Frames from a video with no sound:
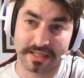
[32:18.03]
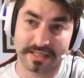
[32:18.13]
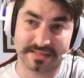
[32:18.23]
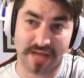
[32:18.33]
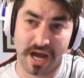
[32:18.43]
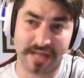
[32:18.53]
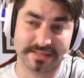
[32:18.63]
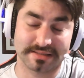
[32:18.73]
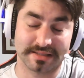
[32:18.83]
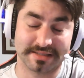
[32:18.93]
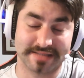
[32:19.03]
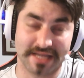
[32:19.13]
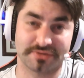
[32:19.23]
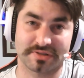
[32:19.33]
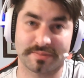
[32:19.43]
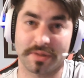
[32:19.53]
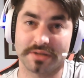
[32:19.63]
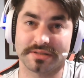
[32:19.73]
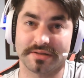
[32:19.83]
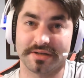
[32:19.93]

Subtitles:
is honestly a dangerous person.